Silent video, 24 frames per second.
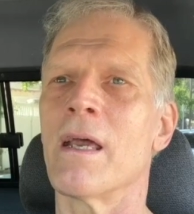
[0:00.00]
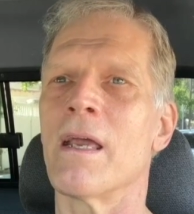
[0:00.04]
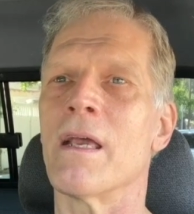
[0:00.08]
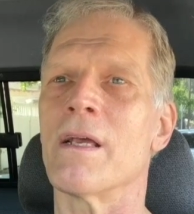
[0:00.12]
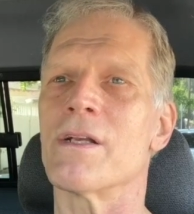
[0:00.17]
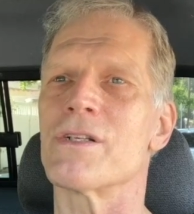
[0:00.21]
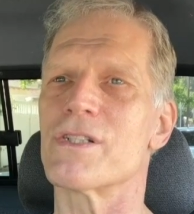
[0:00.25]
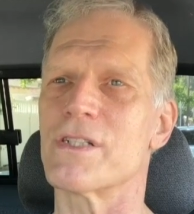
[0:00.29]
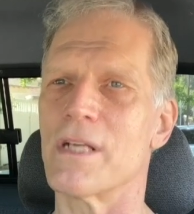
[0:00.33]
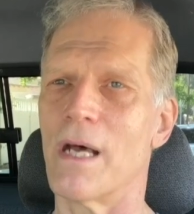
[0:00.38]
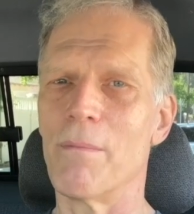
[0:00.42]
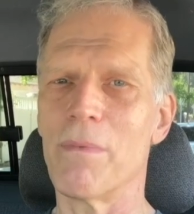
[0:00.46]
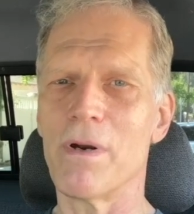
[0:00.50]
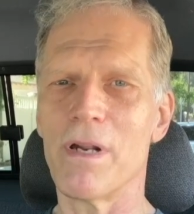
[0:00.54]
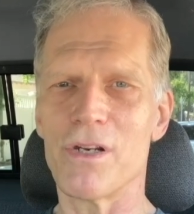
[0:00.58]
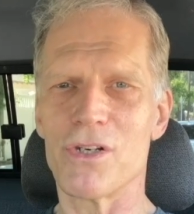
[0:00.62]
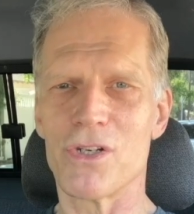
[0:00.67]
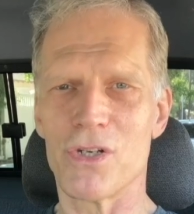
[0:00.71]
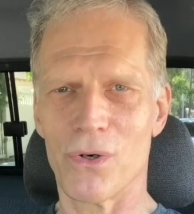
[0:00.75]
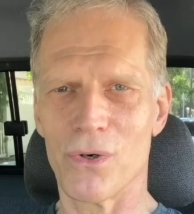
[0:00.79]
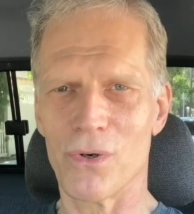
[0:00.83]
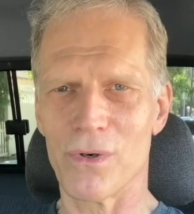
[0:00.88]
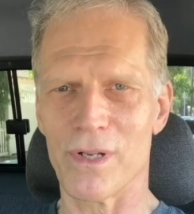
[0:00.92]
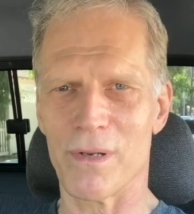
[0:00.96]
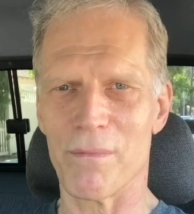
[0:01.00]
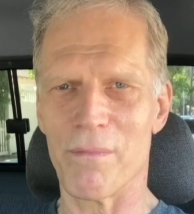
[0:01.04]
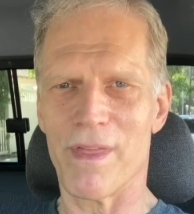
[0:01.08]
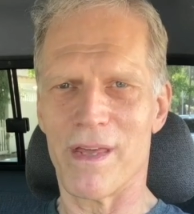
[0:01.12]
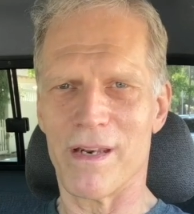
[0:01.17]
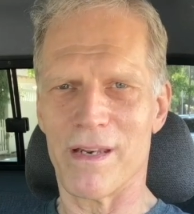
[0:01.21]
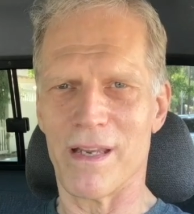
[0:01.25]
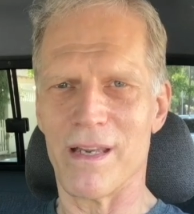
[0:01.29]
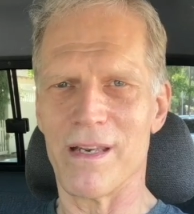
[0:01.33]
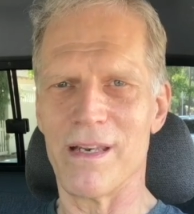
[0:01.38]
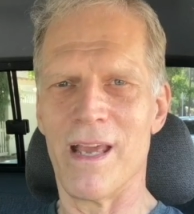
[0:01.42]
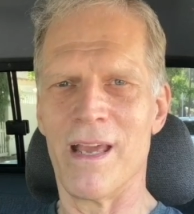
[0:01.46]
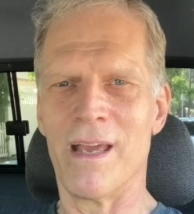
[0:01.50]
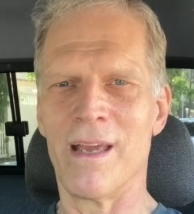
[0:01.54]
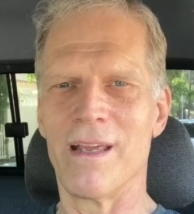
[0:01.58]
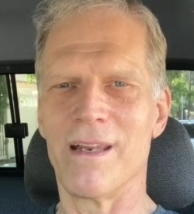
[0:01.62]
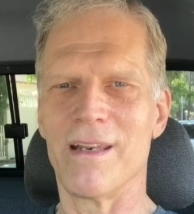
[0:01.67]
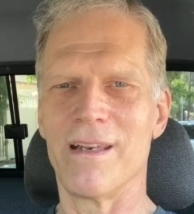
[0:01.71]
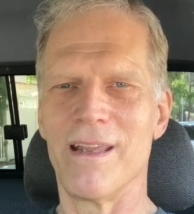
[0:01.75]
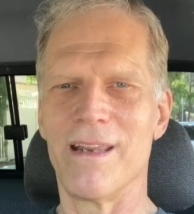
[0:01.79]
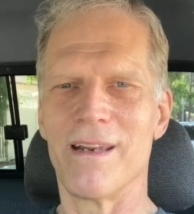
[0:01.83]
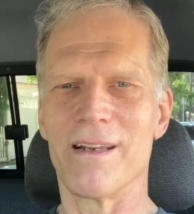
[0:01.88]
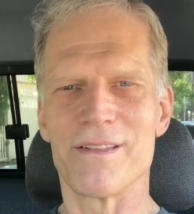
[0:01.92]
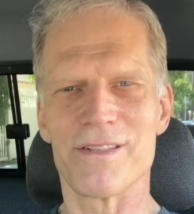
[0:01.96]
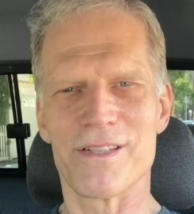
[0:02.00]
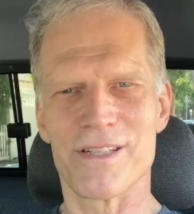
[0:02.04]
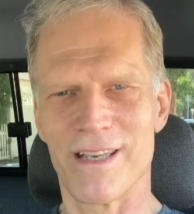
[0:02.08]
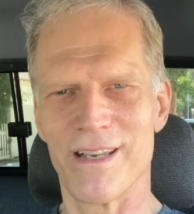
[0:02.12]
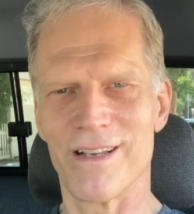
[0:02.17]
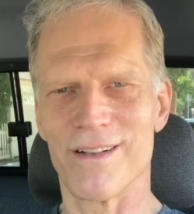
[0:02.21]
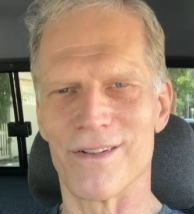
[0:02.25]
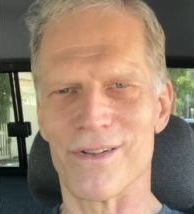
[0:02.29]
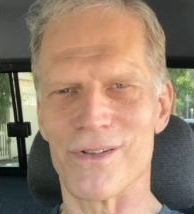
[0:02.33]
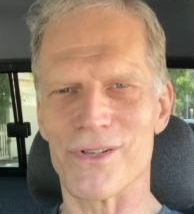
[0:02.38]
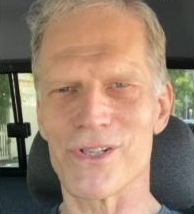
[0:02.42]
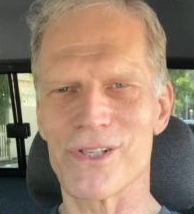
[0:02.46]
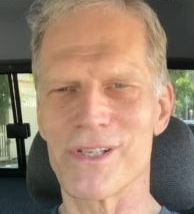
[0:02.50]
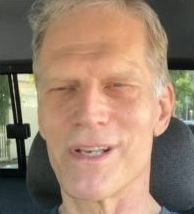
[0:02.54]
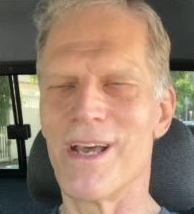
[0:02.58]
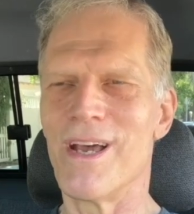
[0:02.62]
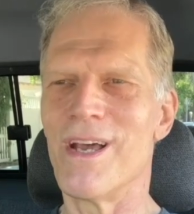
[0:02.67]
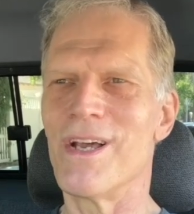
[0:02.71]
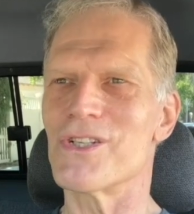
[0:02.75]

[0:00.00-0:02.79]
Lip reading: Somebody told him that he needed skills,